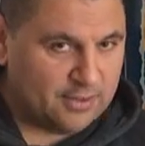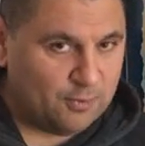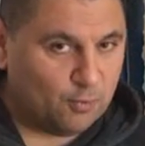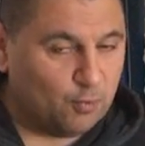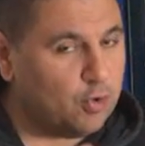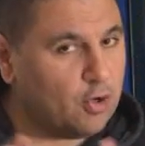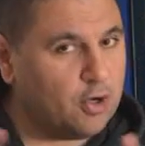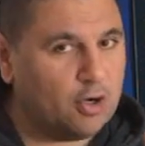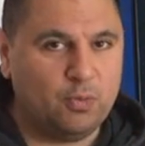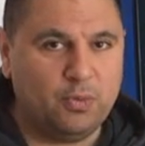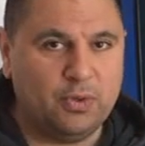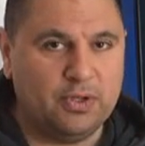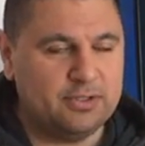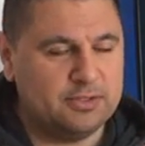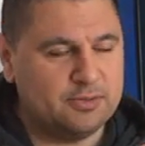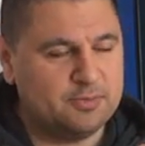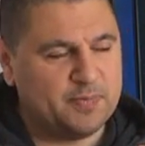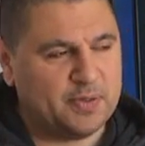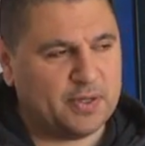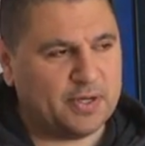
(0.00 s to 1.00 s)
Whirlwind
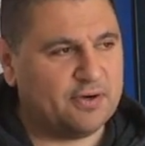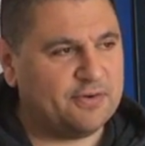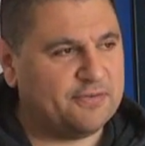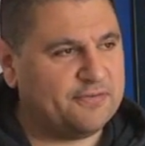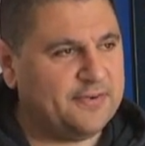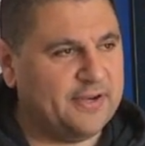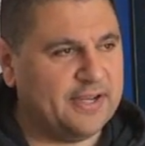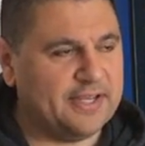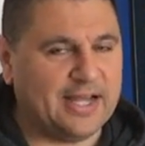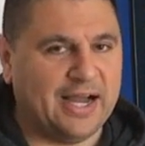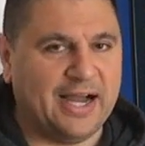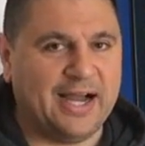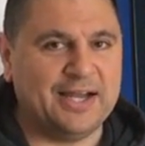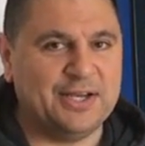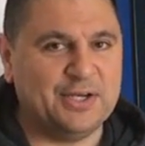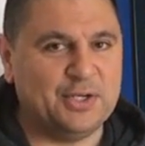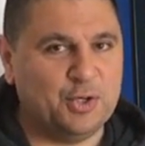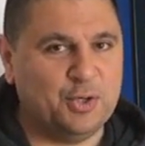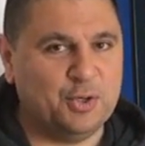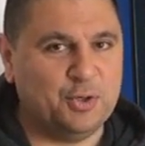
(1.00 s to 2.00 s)
is perfect, I
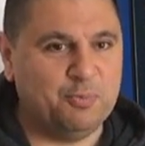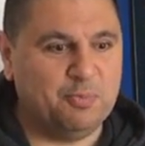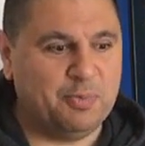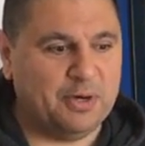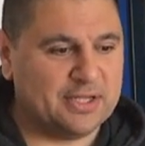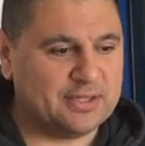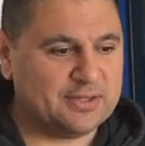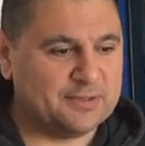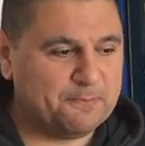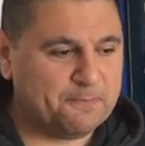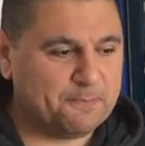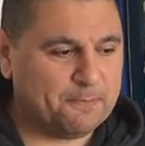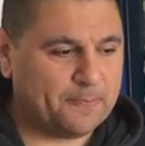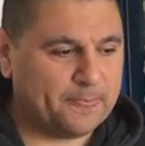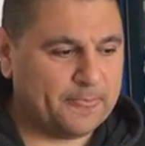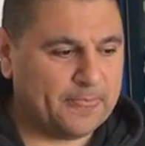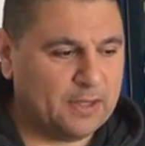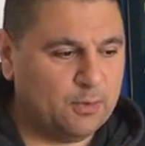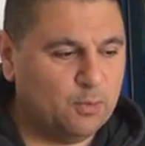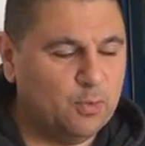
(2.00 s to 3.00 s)
know, but
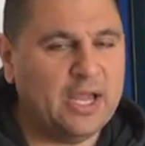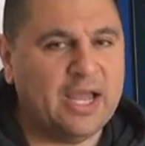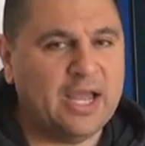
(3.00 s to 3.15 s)
we